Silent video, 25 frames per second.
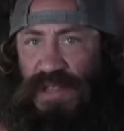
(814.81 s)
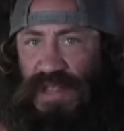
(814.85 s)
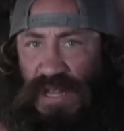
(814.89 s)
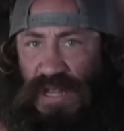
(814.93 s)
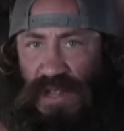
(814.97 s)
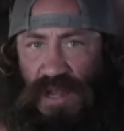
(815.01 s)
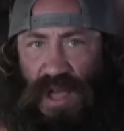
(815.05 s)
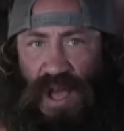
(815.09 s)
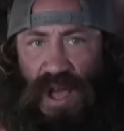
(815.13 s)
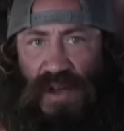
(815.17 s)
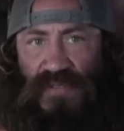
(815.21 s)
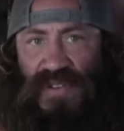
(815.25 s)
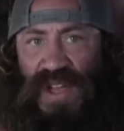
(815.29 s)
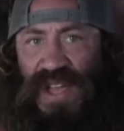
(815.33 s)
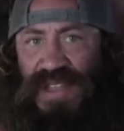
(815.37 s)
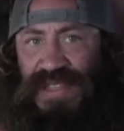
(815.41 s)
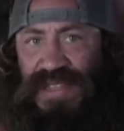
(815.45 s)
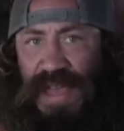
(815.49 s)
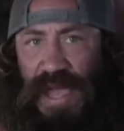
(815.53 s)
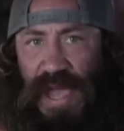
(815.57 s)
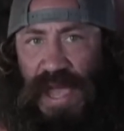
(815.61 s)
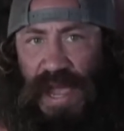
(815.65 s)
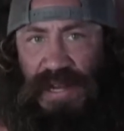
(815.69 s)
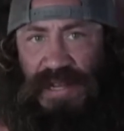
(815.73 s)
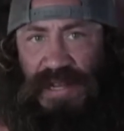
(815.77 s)
the love,
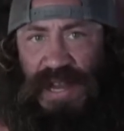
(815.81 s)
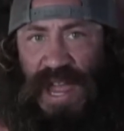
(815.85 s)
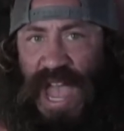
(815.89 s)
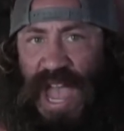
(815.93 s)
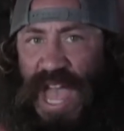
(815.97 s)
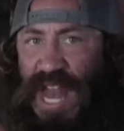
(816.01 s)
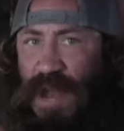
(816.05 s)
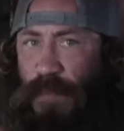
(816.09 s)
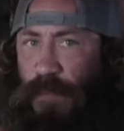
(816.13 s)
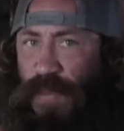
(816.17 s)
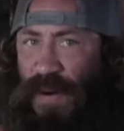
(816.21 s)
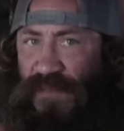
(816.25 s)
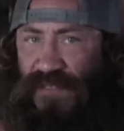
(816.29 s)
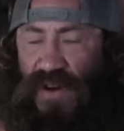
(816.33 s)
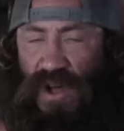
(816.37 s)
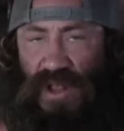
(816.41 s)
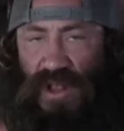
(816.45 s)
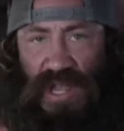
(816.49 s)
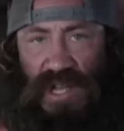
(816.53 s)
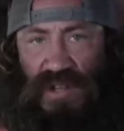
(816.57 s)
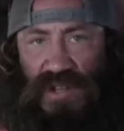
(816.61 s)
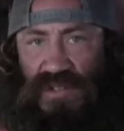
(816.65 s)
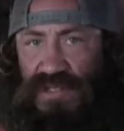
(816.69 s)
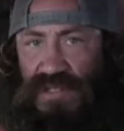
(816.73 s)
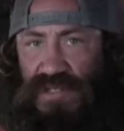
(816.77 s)
the hate, and above
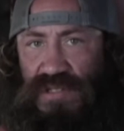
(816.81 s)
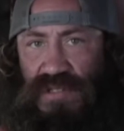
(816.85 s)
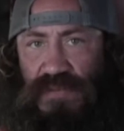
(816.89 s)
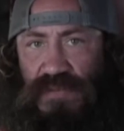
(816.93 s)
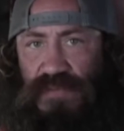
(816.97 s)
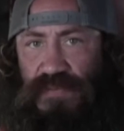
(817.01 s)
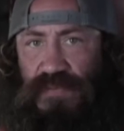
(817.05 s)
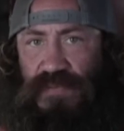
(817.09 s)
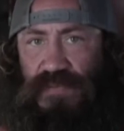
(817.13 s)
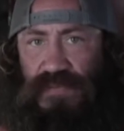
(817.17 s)
all else,